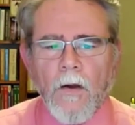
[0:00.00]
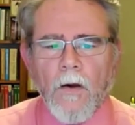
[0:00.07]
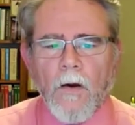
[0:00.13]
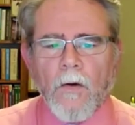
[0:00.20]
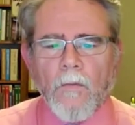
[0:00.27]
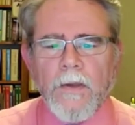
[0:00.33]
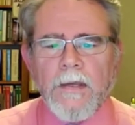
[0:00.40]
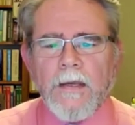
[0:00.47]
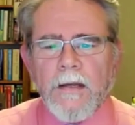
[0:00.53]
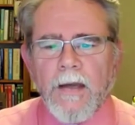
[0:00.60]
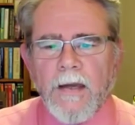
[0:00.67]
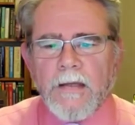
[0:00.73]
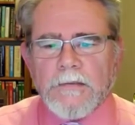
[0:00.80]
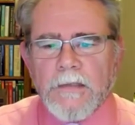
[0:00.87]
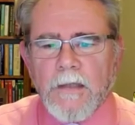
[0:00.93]
Or we can
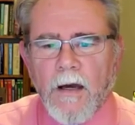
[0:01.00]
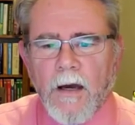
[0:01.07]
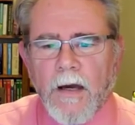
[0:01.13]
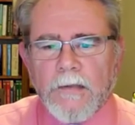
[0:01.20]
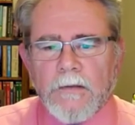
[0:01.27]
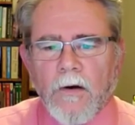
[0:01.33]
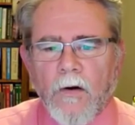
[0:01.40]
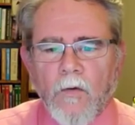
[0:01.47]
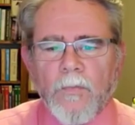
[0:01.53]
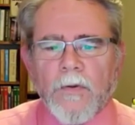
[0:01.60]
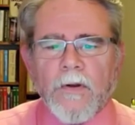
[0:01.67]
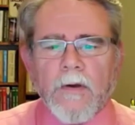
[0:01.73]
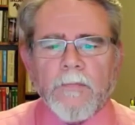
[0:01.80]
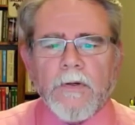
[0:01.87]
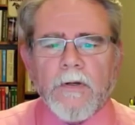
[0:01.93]
ask God to
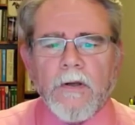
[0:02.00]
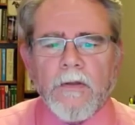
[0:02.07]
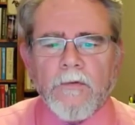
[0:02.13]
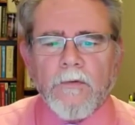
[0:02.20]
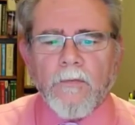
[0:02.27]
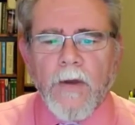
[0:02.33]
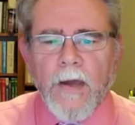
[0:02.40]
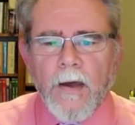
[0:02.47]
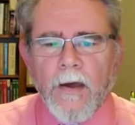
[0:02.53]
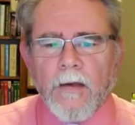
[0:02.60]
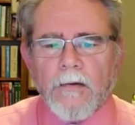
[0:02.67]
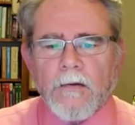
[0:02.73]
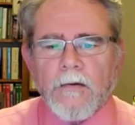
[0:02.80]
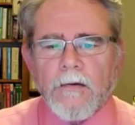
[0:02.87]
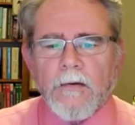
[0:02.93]
open up another route